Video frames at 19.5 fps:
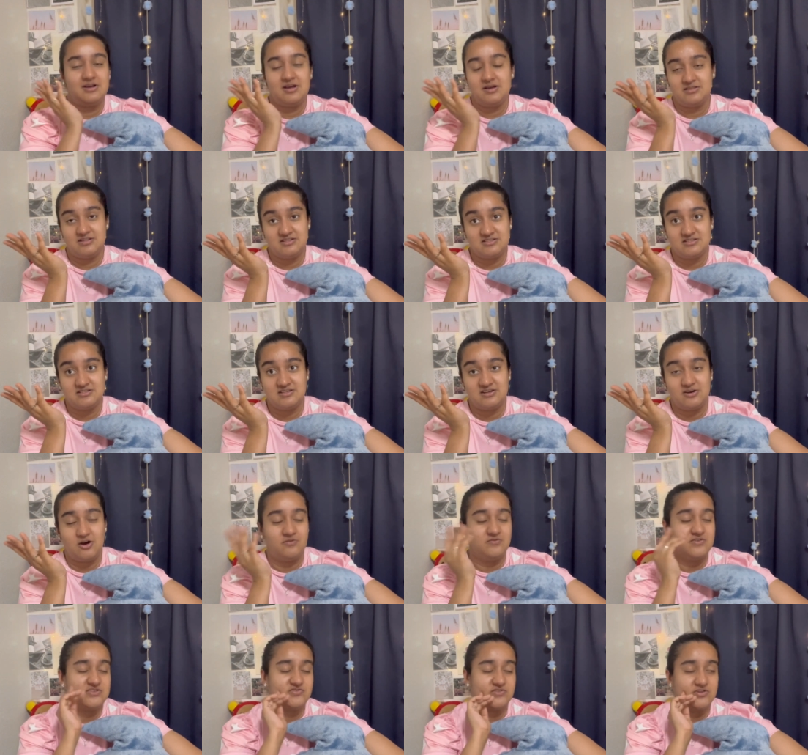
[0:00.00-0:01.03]
this is an
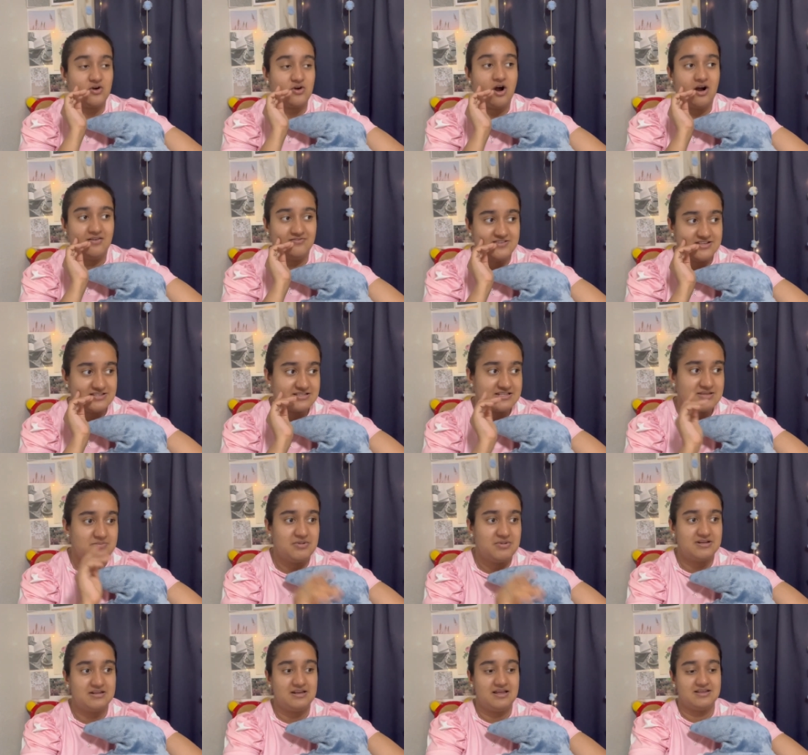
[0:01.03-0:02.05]
obvious one obviously
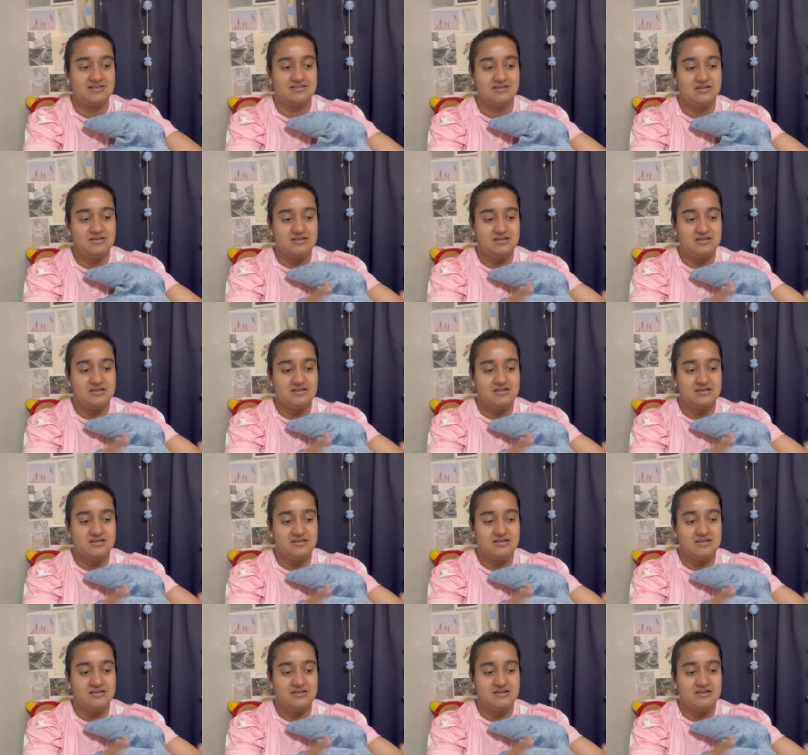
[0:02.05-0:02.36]
but like